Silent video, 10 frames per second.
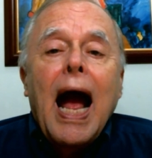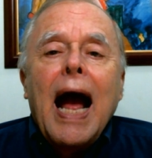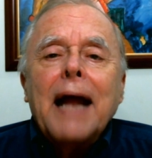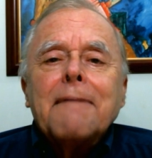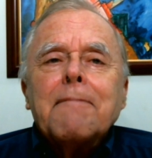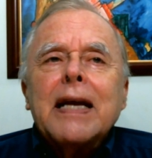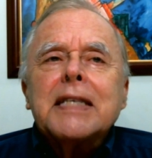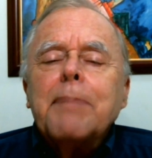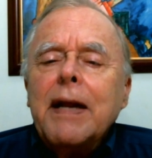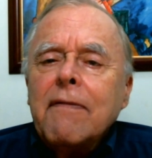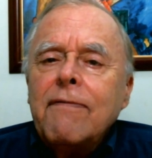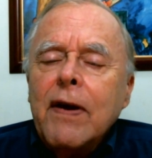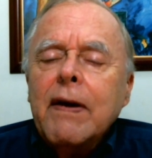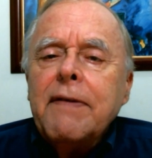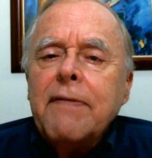And it's been a
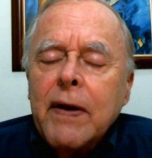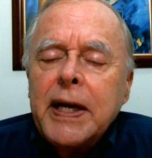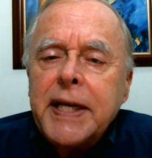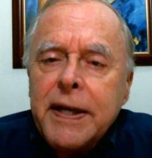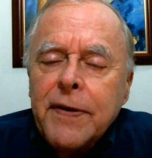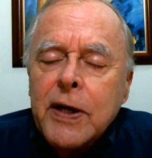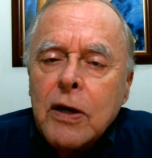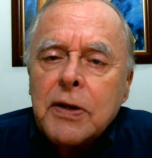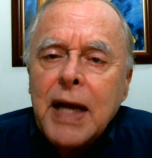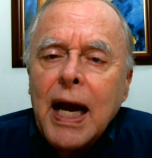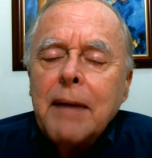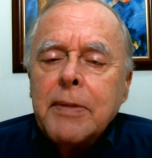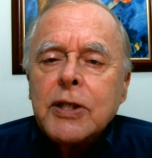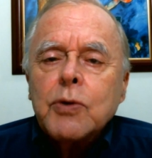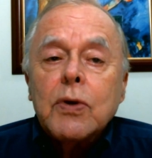very, very difficult time
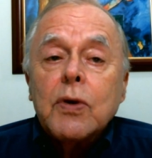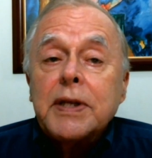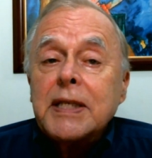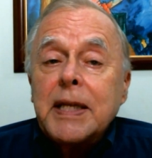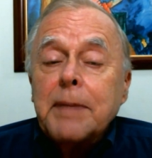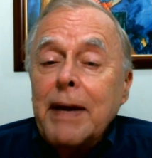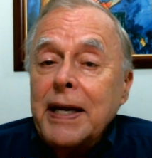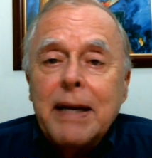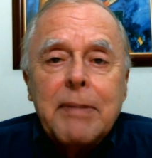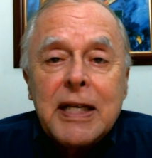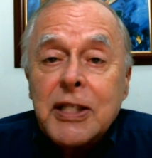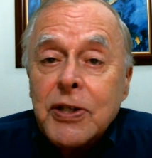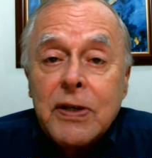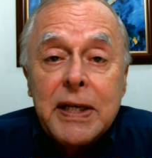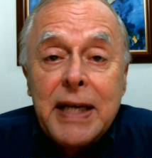in this world. The pandemic has
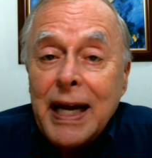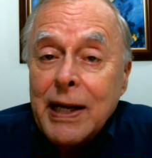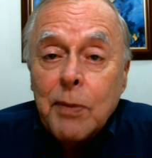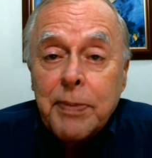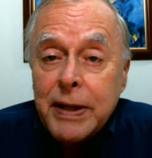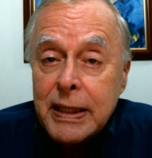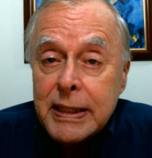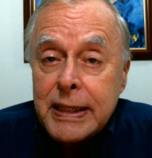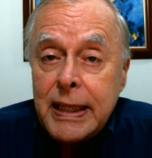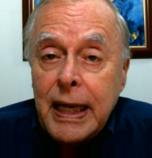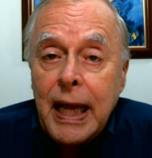certainly not helped things.